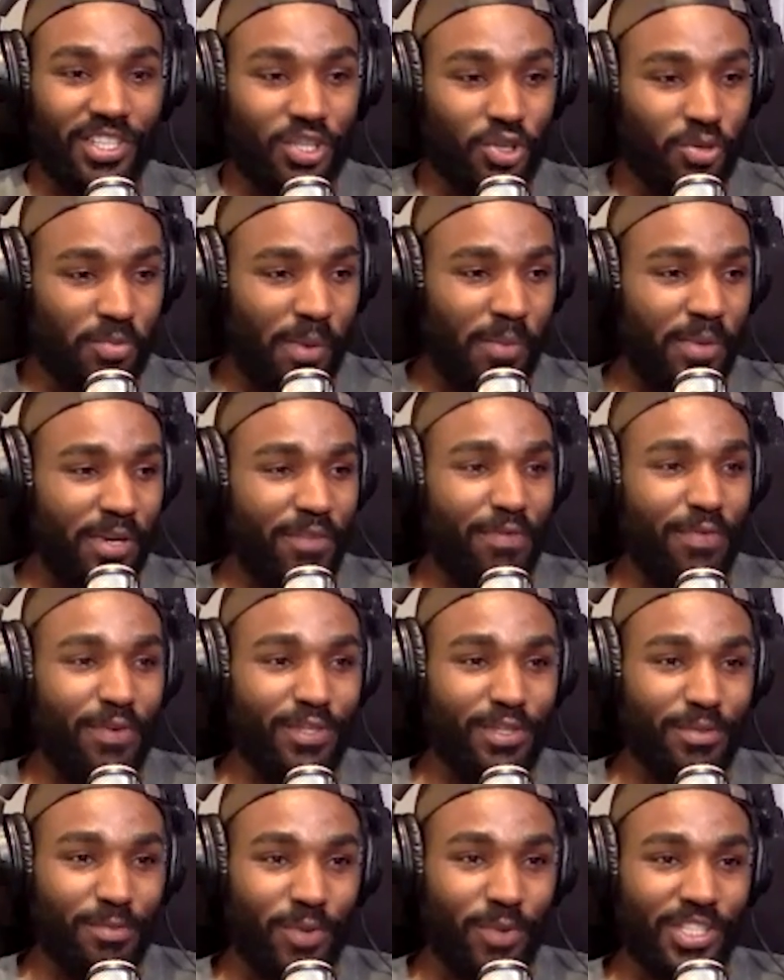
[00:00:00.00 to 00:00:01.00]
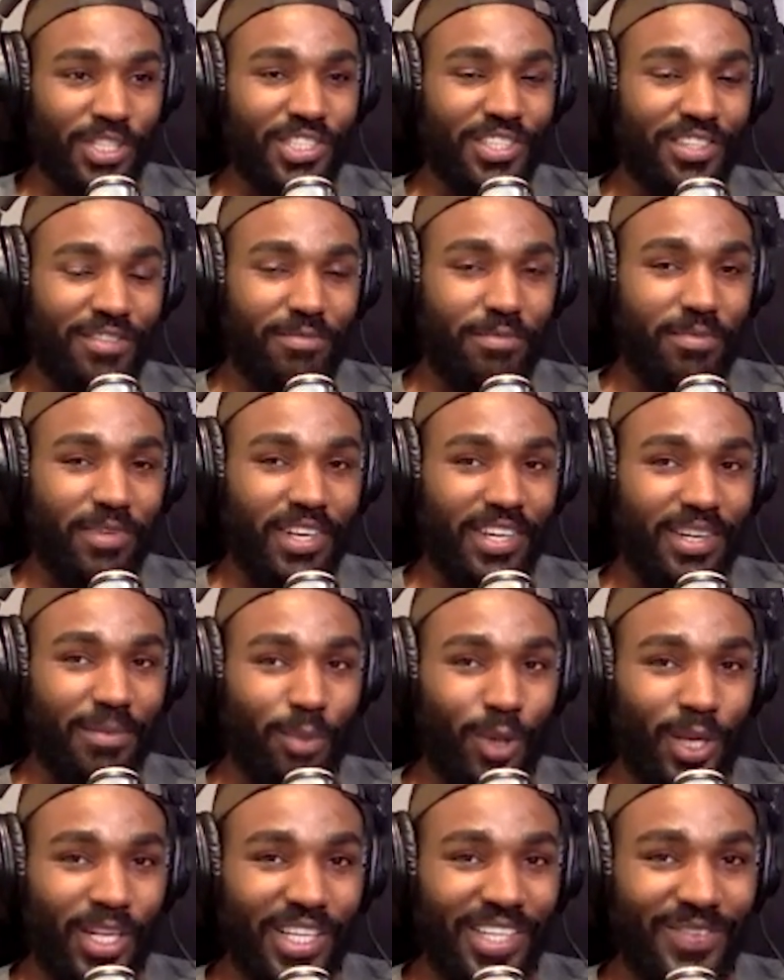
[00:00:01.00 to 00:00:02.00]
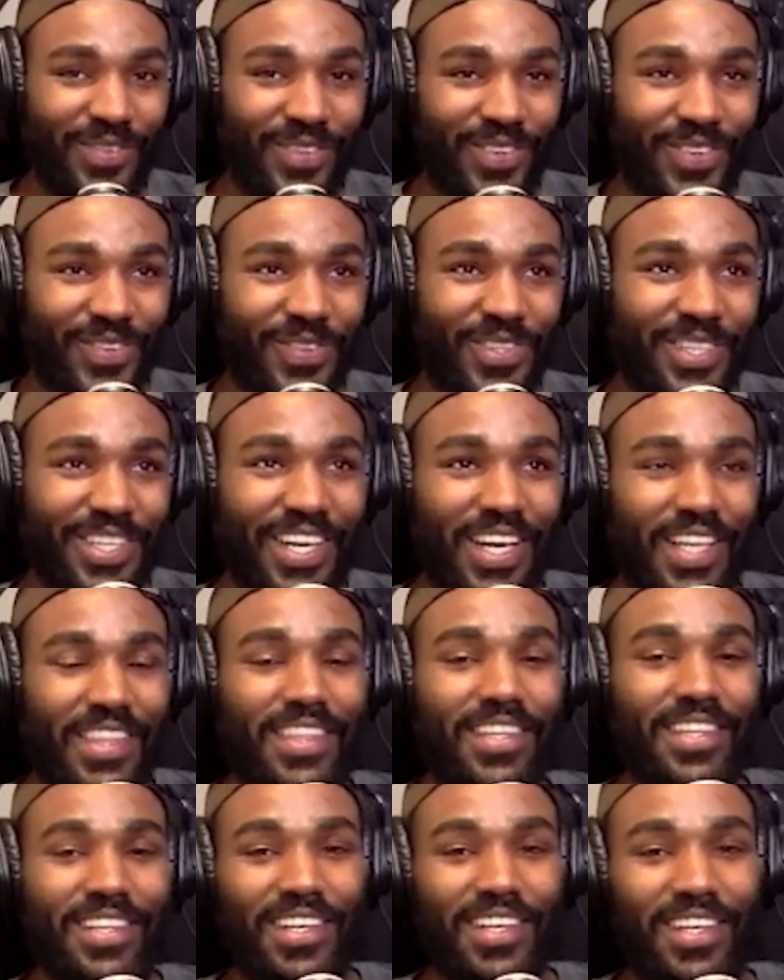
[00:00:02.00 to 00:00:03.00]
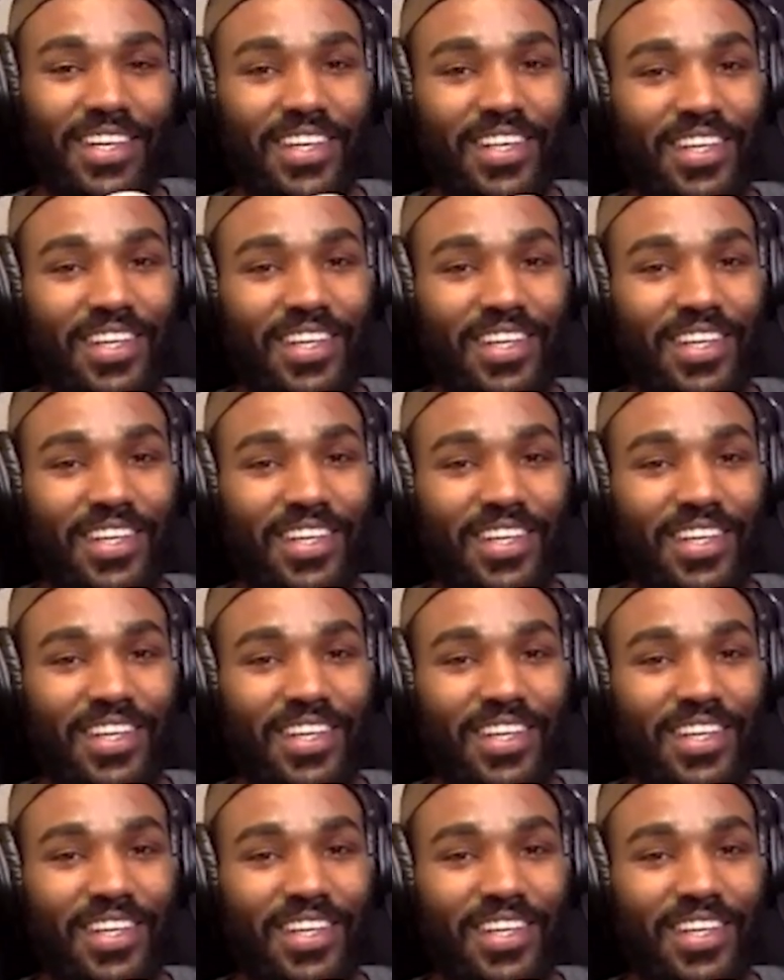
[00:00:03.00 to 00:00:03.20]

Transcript: Yeah. Do you remember your first impression of uh, Britain when you got there?